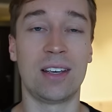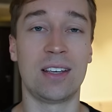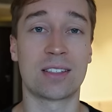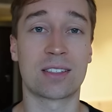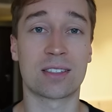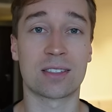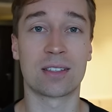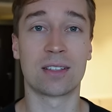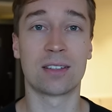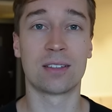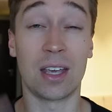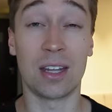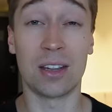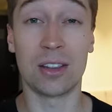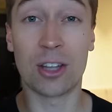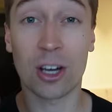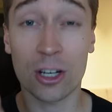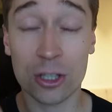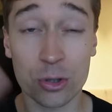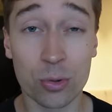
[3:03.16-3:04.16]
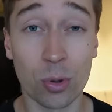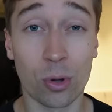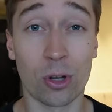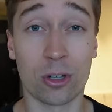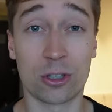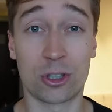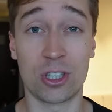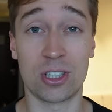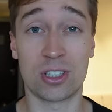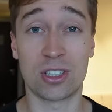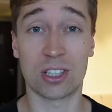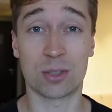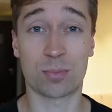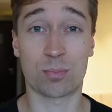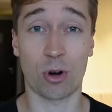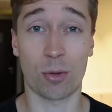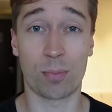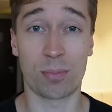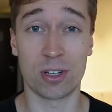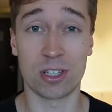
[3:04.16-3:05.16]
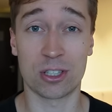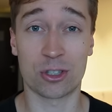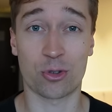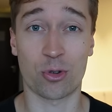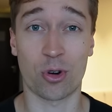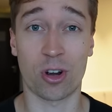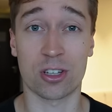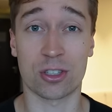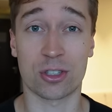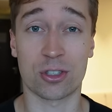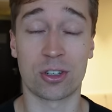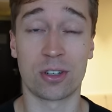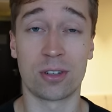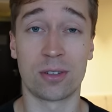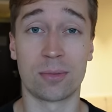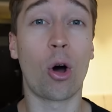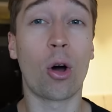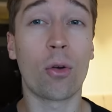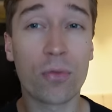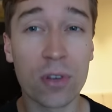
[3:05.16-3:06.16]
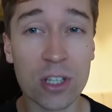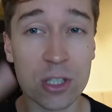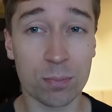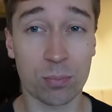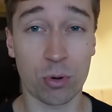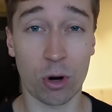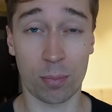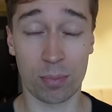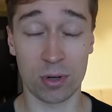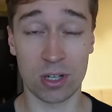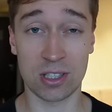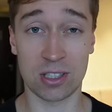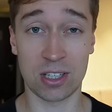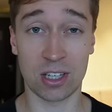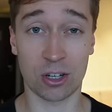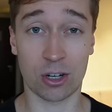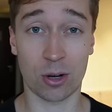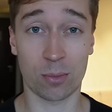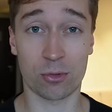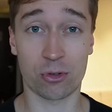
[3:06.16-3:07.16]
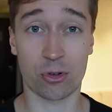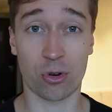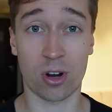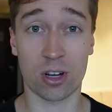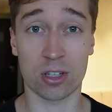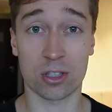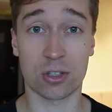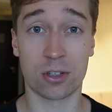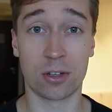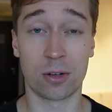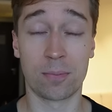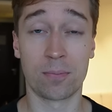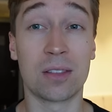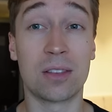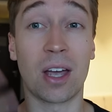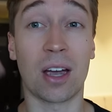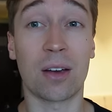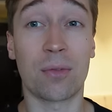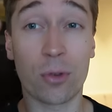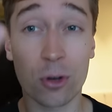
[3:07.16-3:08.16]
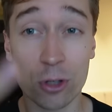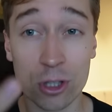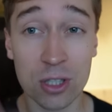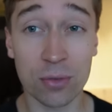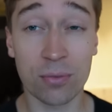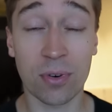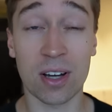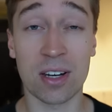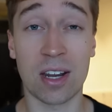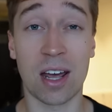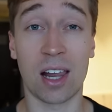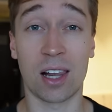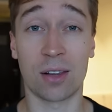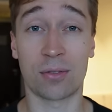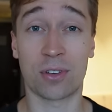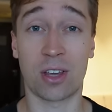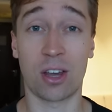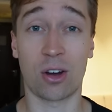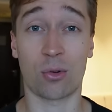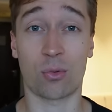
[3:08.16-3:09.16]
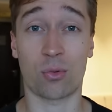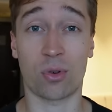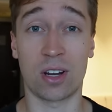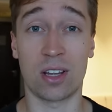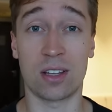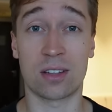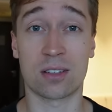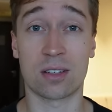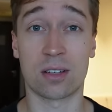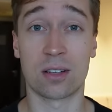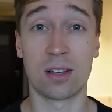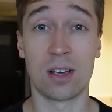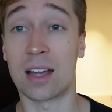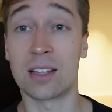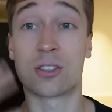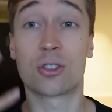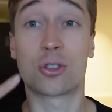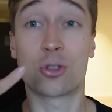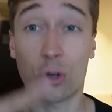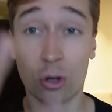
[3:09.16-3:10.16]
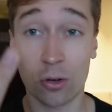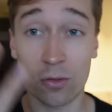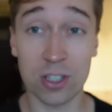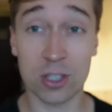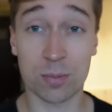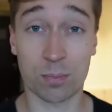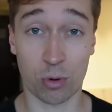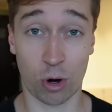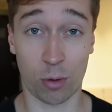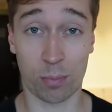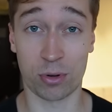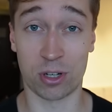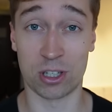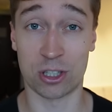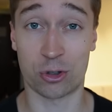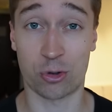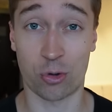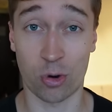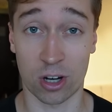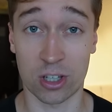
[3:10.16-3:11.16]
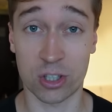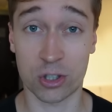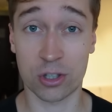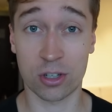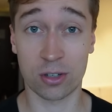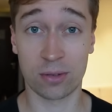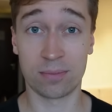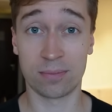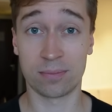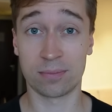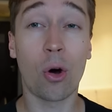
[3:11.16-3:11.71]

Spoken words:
Lease, Industrial Logistics Properties Trust, Office Properties Income Trust, Diversified Healthcare REIT, and Service Properties Trust.